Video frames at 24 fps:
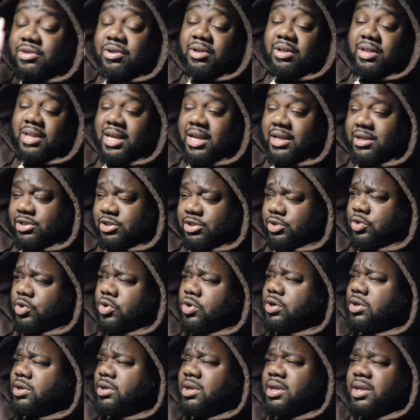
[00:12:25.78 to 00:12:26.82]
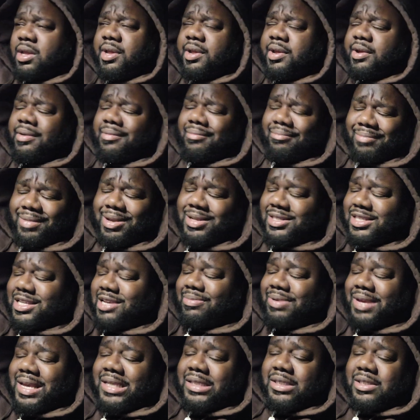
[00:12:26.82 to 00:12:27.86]
going to let Shawn mess
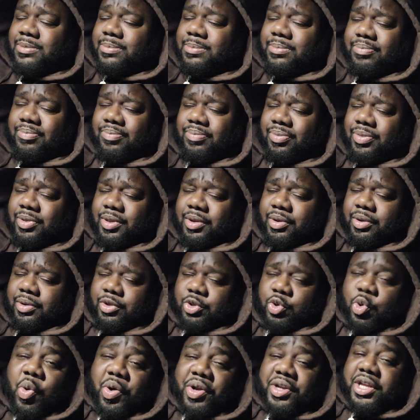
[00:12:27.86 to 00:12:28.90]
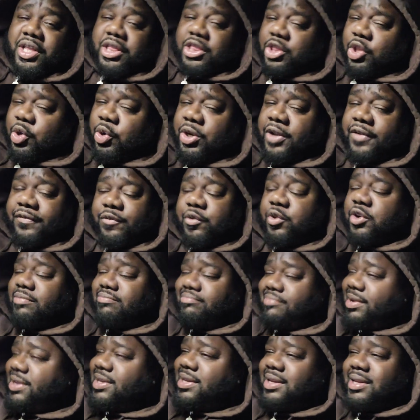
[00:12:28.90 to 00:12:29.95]
up his 20, 30, 40
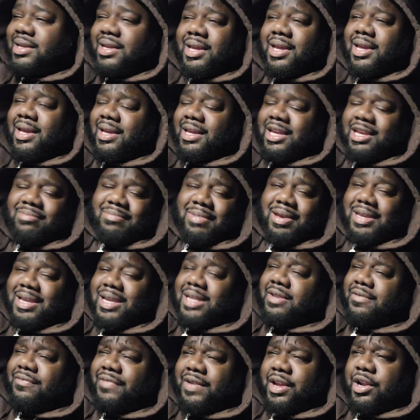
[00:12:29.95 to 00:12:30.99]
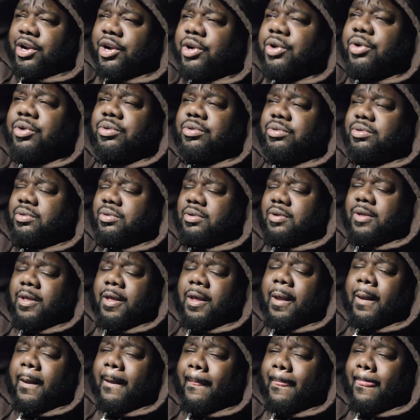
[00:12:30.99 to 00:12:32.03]
million. He might get to fight Earl.
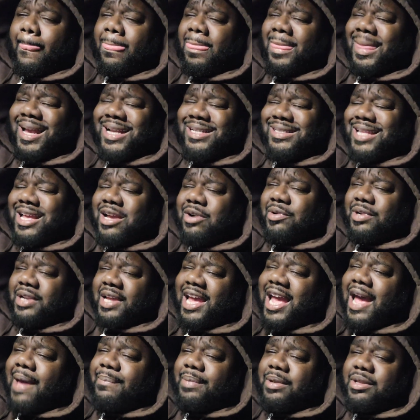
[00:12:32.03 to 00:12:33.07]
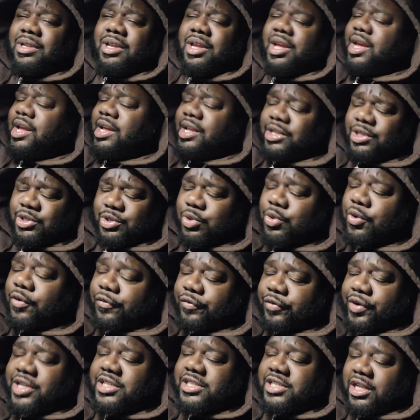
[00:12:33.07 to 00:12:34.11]
That's not going to happen. Two
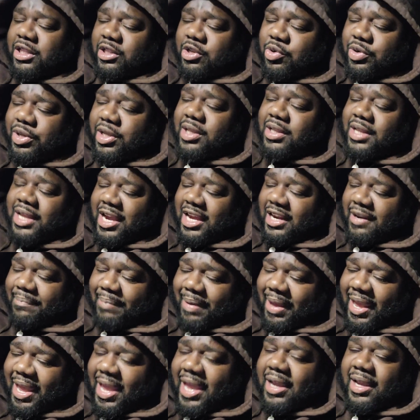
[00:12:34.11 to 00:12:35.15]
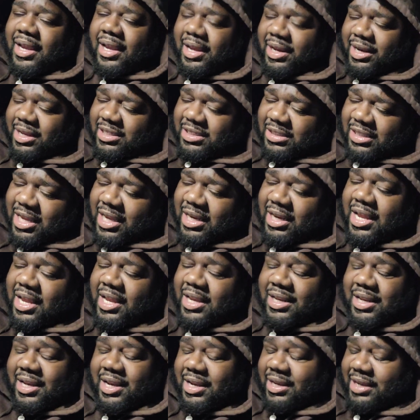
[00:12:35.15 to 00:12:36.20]
friends colluded, they got a bag, and they slid,
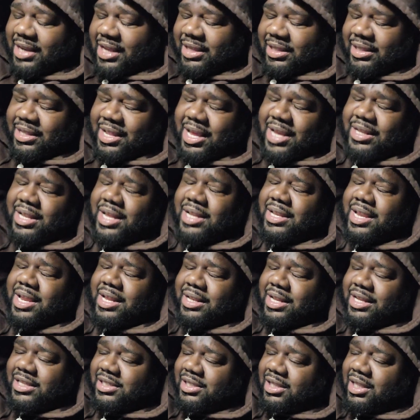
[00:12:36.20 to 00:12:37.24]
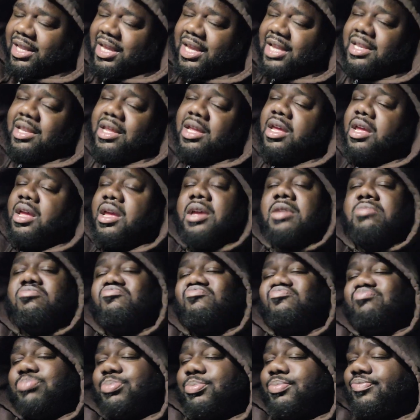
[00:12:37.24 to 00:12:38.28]
and they slid.
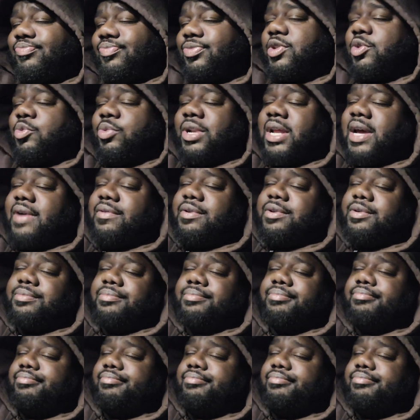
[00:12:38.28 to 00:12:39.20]
Whatever,